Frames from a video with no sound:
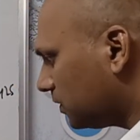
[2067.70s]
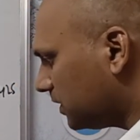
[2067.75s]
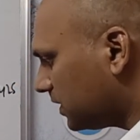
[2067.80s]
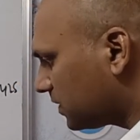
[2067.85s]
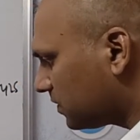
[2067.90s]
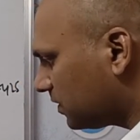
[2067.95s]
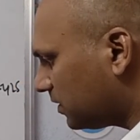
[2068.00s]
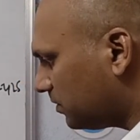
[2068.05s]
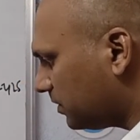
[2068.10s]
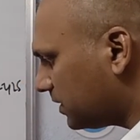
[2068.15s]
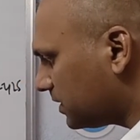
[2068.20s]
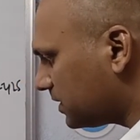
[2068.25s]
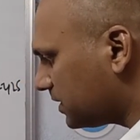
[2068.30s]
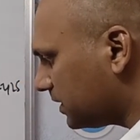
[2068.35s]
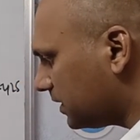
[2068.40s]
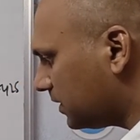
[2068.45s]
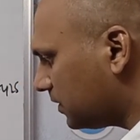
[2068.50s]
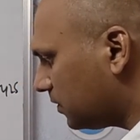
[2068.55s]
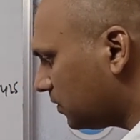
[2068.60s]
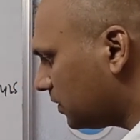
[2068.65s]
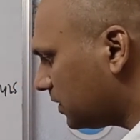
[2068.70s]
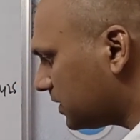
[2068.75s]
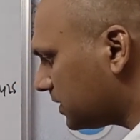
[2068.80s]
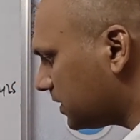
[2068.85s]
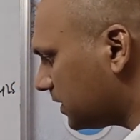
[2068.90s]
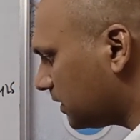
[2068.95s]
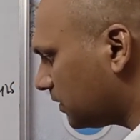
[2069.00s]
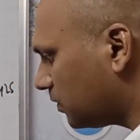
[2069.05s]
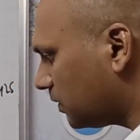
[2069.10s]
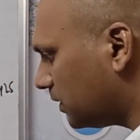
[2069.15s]
this will be 0 is
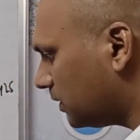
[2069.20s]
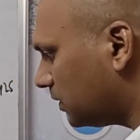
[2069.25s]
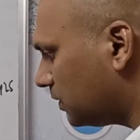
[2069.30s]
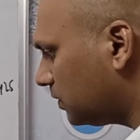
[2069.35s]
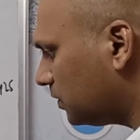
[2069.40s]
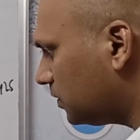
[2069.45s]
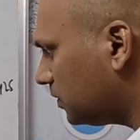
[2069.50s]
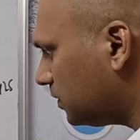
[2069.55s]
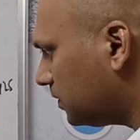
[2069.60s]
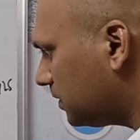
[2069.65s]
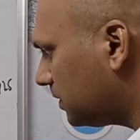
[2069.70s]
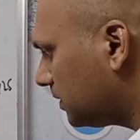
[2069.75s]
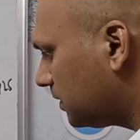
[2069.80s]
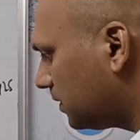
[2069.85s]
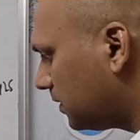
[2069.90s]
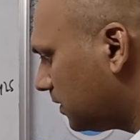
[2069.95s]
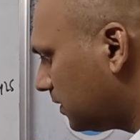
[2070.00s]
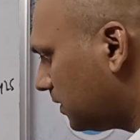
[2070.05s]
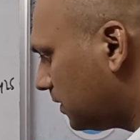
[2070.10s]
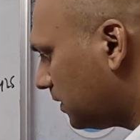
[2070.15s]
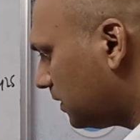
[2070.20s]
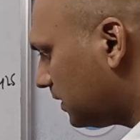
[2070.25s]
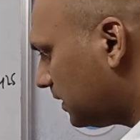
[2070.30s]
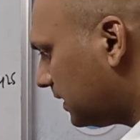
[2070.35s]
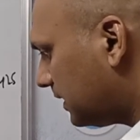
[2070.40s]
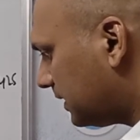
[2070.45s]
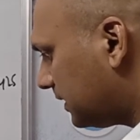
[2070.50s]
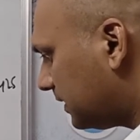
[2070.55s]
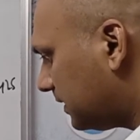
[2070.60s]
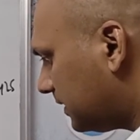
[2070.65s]
equal to
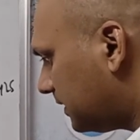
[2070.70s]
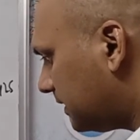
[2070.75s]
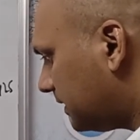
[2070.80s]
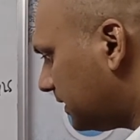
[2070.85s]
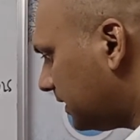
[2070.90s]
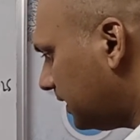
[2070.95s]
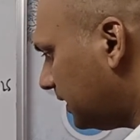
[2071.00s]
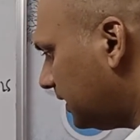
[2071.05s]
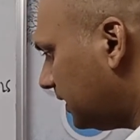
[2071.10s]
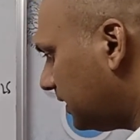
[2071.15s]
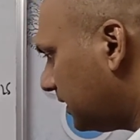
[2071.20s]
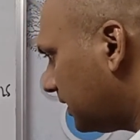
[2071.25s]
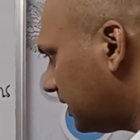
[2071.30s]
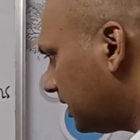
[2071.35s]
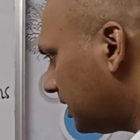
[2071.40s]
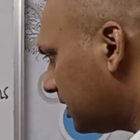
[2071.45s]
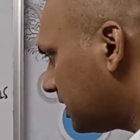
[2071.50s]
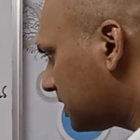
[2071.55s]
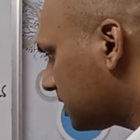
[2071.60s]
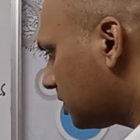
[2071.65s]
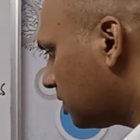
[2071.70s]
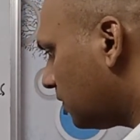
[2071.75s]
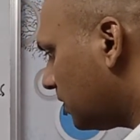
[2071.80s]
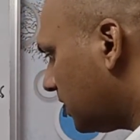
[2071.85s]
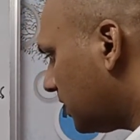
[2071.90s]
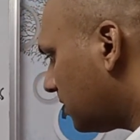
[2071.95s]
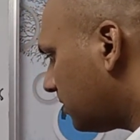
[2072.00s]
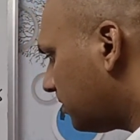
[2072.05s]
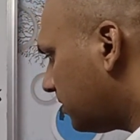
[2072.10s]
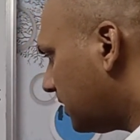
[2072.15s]

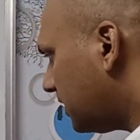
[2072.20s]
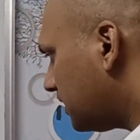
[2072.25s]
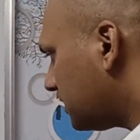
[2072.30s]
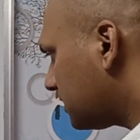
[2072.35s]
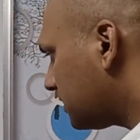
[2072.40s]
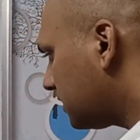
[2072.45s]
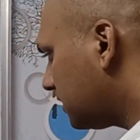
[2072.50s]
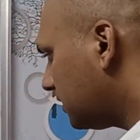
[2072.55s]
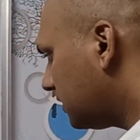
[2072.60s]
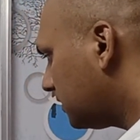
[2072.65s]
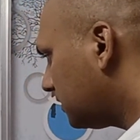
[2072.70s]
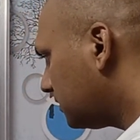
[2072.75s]
3k² plus